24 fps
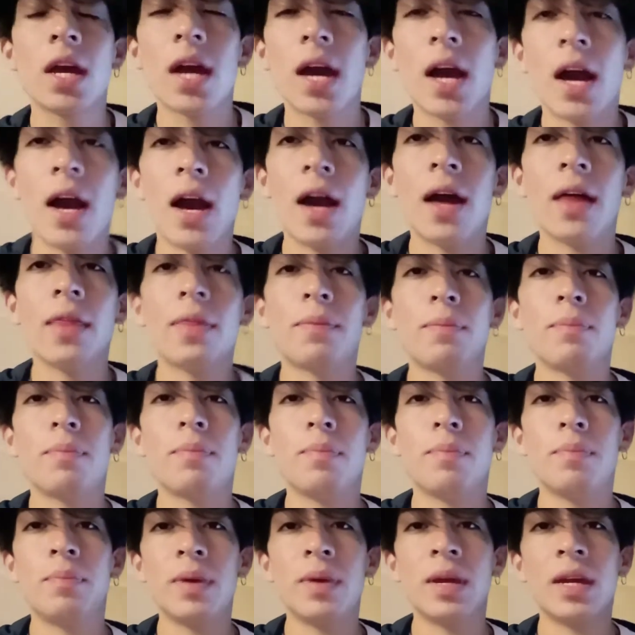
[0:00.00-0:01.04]
had
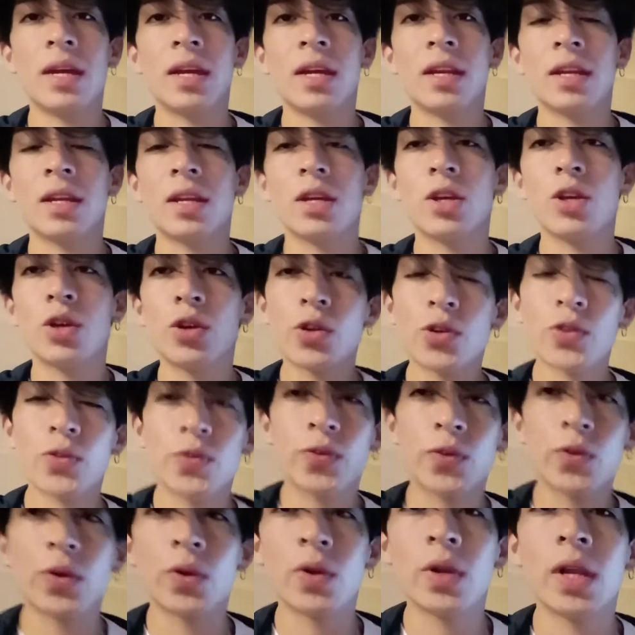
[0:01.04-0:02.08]
been
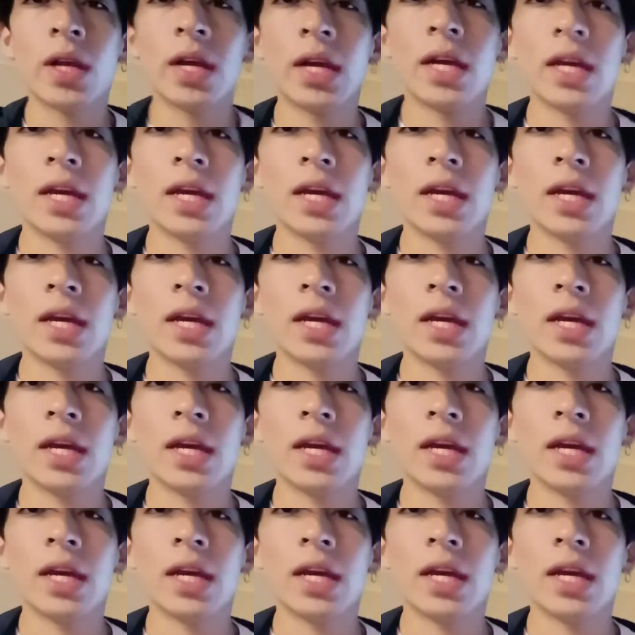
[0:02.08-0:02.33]
useful